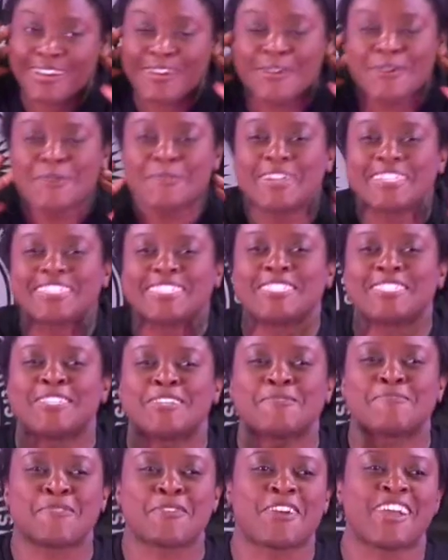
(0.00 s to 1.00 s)
What does your
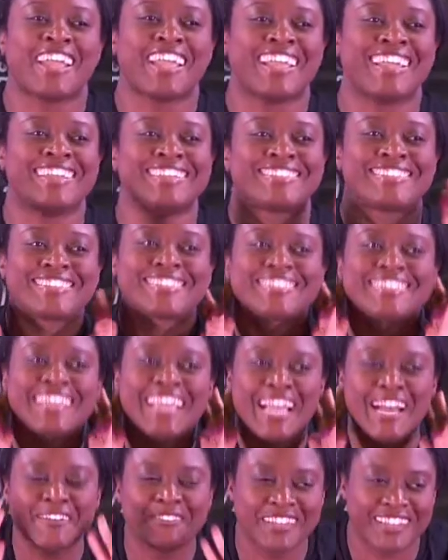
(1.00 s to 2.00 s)
praise
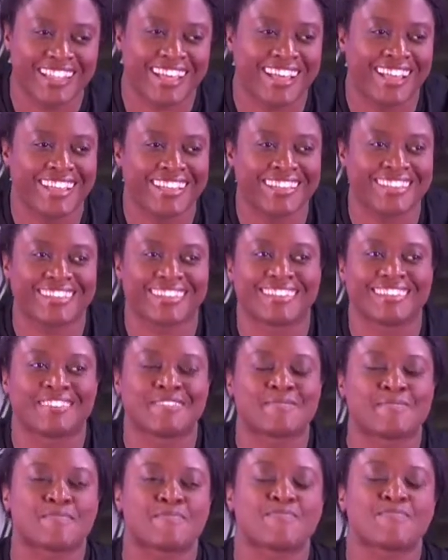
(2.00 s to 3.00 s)
sound like
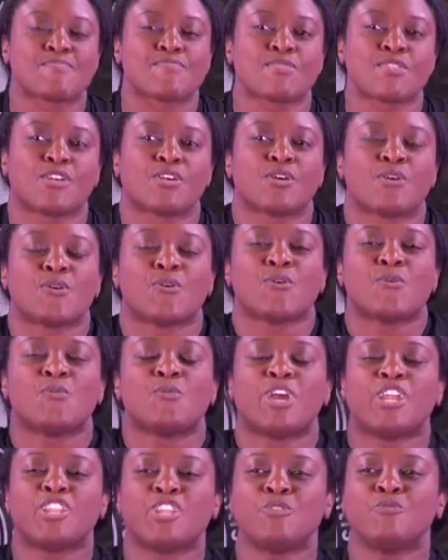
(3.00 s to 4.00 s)

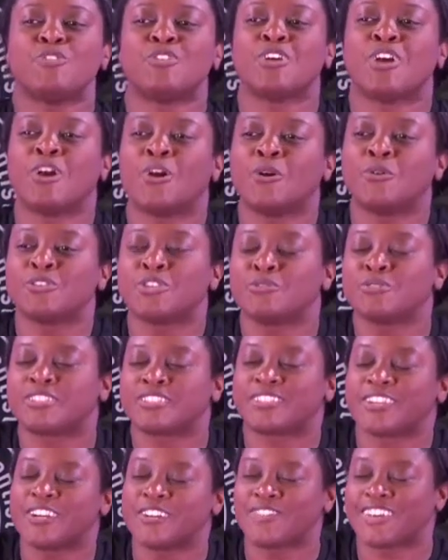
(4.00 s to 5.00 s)
when you know you
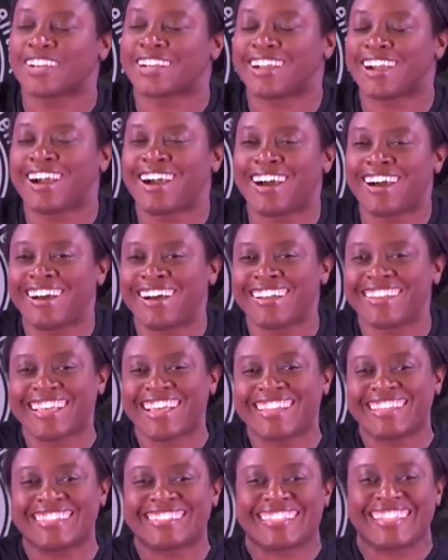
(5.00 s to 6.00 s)
serve a God that
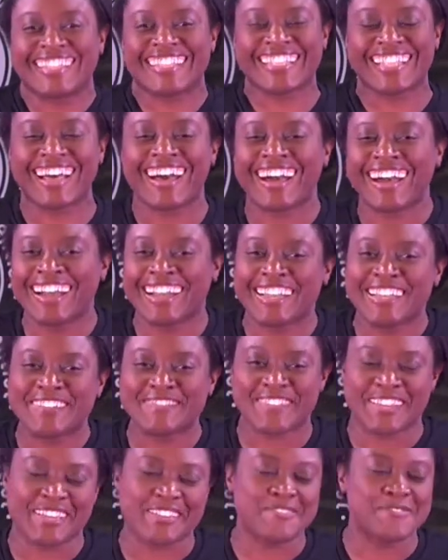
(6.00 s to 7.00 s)
is alive
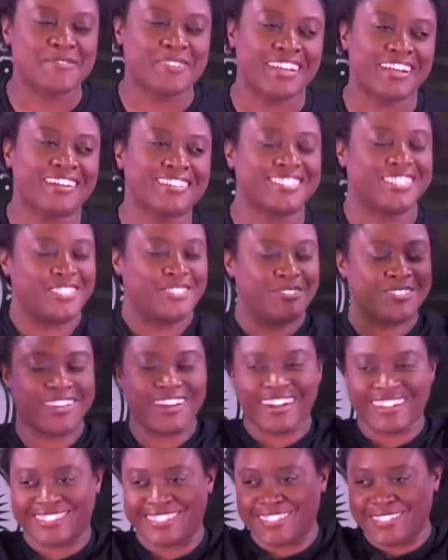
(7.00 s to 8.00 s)
and well? Did you
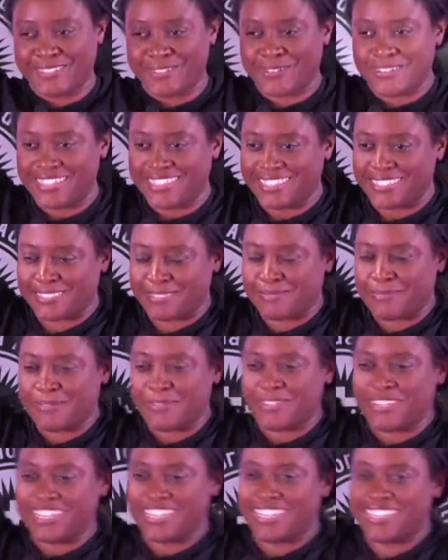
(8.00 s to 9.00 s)
talk to the Lord this
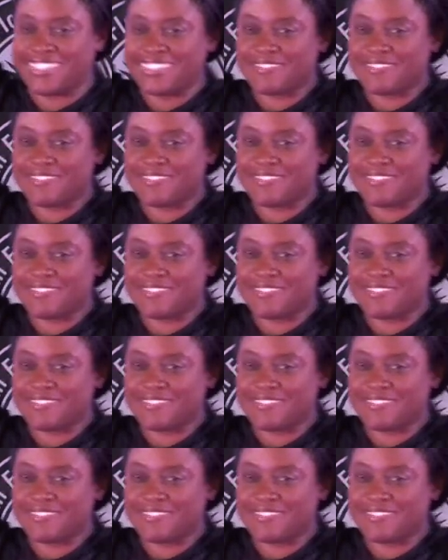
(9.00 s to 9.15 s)
morning?